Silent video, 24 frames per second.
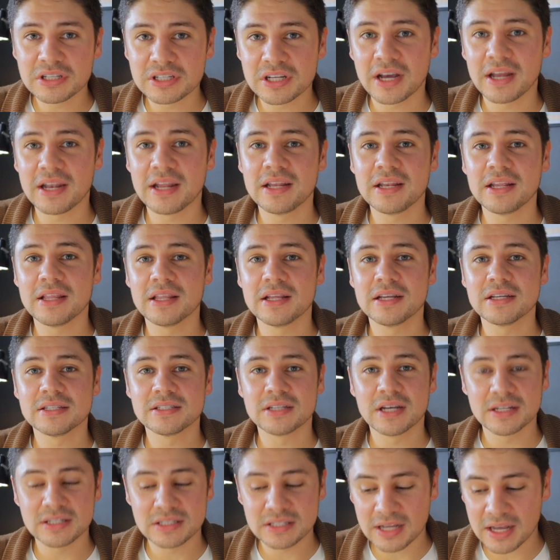ton into
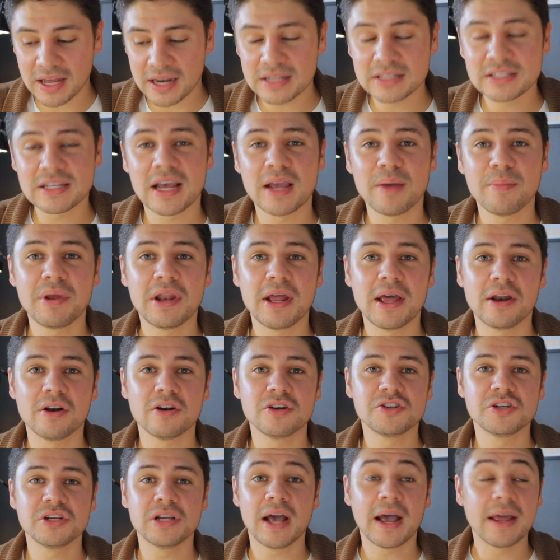this, a ton of time and energy.